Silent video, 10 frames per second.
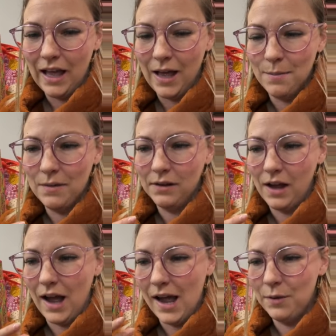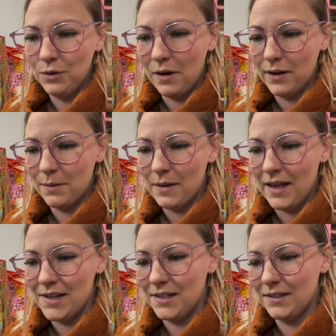um, I would
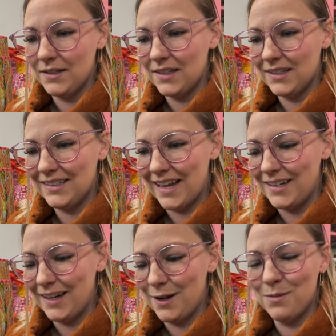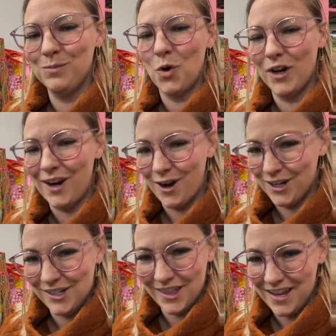recommend sending more
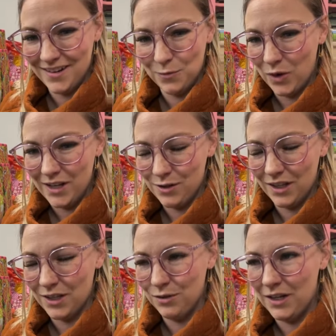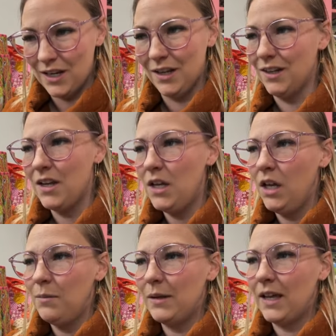yardage than what you think you need
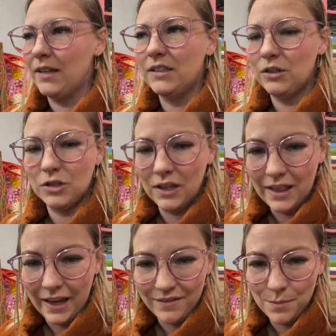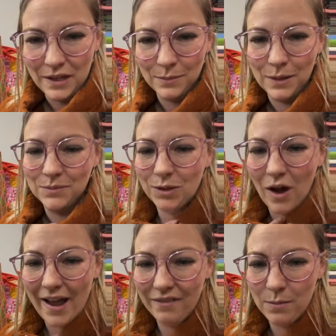because usually they have a minimum. So
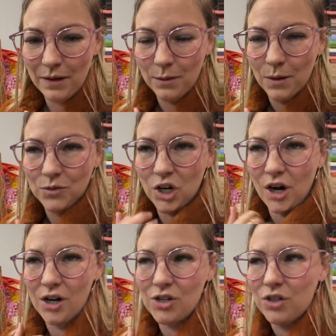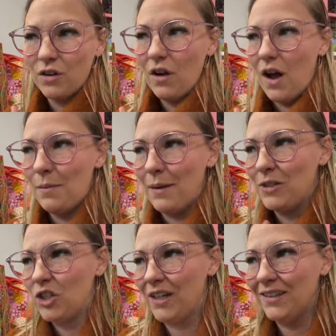I have a minimum charge on my
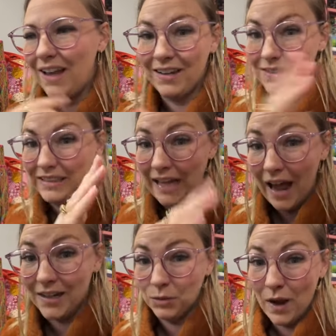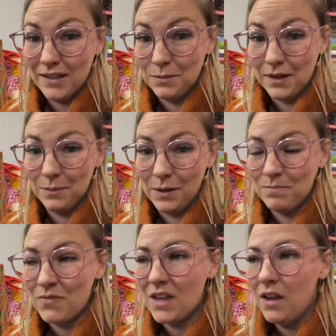machine, like size wise
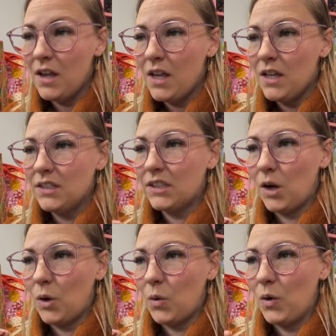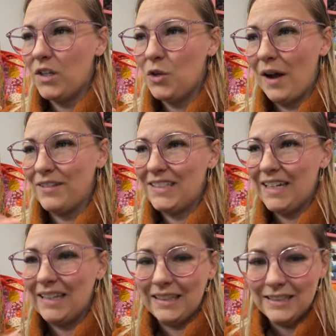minimum. So you have to
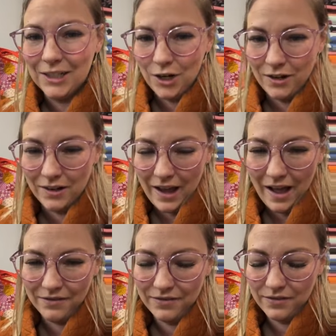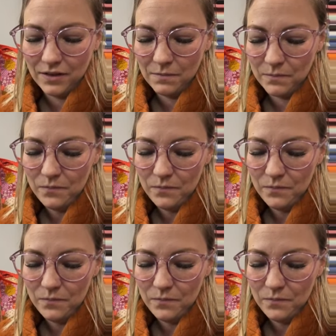send at least a yard and a half,